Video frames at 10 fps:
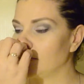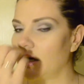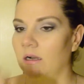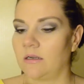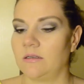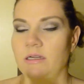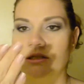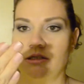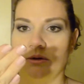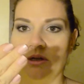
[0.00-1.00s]
Oh,
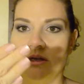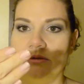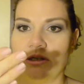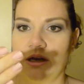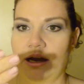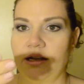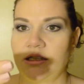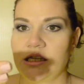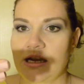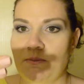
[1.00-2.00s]
so cute. And
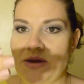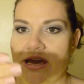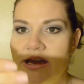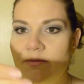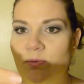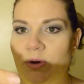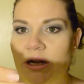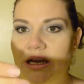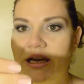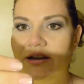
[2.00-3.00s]
it's like pink and
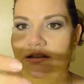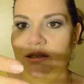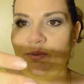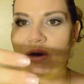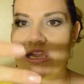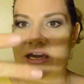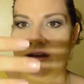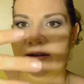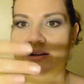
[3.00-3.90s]
pretty and springy.